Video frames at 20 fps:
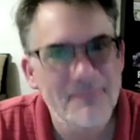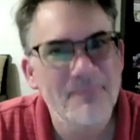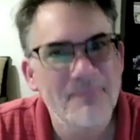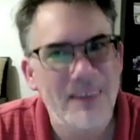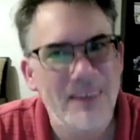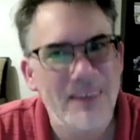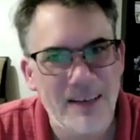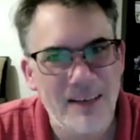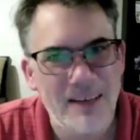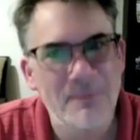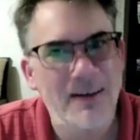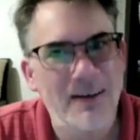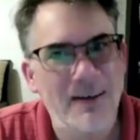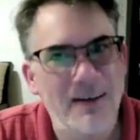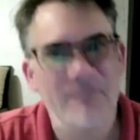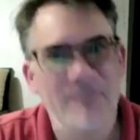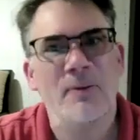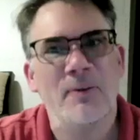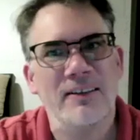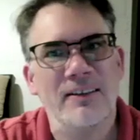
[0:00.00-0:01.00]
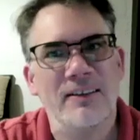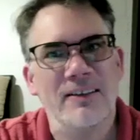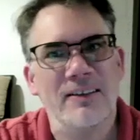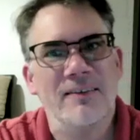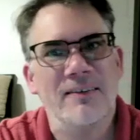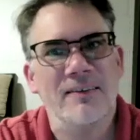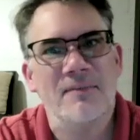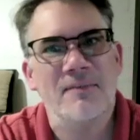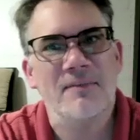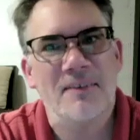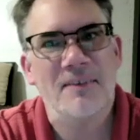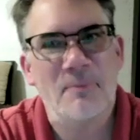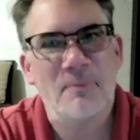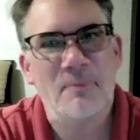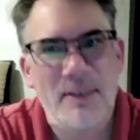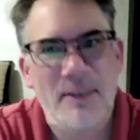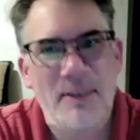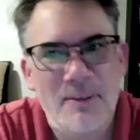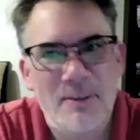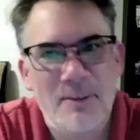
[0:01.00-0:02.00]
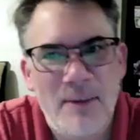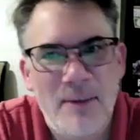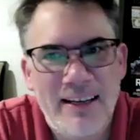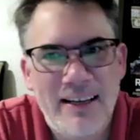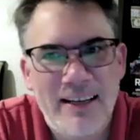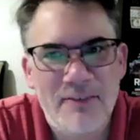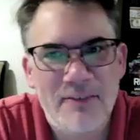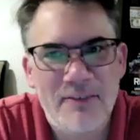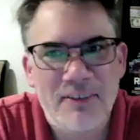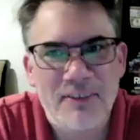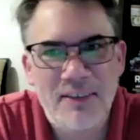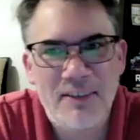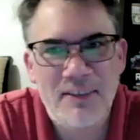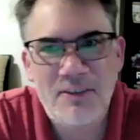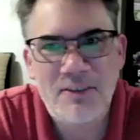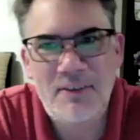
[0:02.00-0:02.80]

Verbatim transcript: Yeah. And I, am like, man, the, I really freaking